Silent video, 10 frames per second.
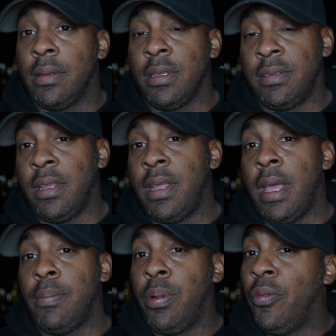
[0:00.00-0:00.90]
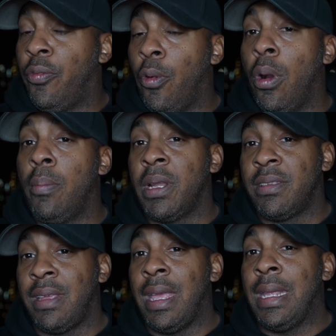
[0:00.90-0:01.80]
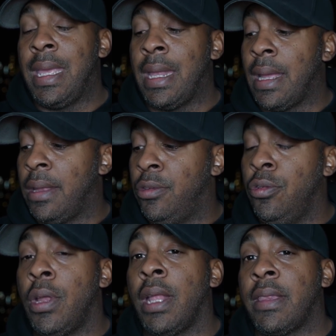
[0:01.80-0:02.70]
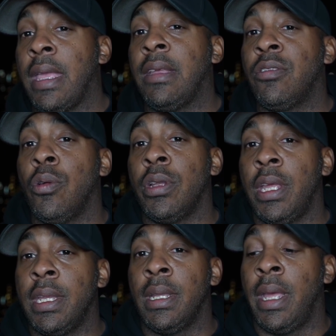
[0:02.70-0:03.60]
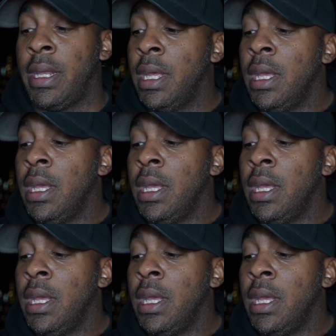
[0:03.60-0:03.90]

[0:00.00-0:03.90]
I said that before. I'm going to say it again. I do not think it's going to hit land.